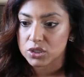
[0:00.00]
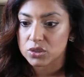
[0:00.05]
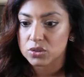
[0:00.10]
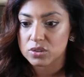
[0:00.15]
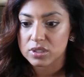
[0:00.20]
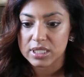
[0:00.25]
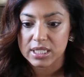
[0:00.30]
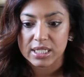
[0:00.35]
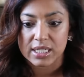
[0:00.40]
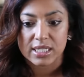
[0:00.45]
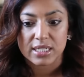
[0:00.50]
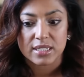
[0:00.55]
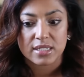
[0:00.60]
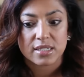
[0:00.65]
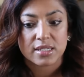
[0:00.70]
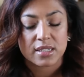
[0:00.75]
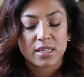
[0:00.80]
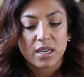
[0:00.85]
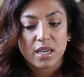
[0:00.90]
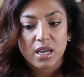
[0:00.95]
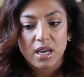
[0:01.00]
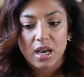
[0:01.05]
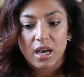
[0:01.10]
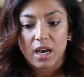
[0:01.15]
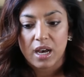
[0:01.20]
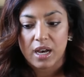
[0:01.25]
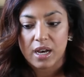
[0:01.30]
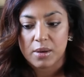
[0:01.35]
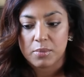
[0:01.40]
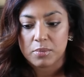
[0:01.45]
Yugi's,
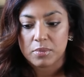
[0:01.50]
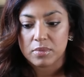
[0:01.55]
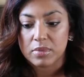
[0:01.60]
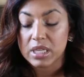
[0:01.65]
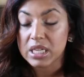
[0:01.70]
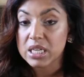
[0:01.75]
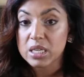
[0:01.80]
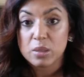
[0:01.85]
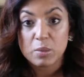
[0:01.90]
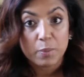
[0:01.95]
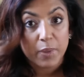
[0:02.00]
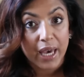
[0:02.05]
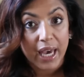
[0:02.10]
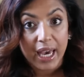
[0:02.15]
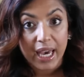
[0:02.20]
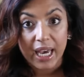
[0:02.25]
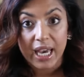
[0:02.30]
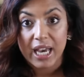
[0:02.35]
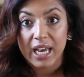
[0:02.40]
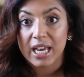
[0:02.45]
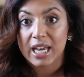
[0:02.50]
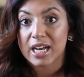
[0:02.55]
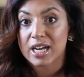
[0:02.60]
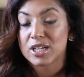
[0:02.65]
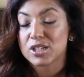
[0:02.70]
eBay.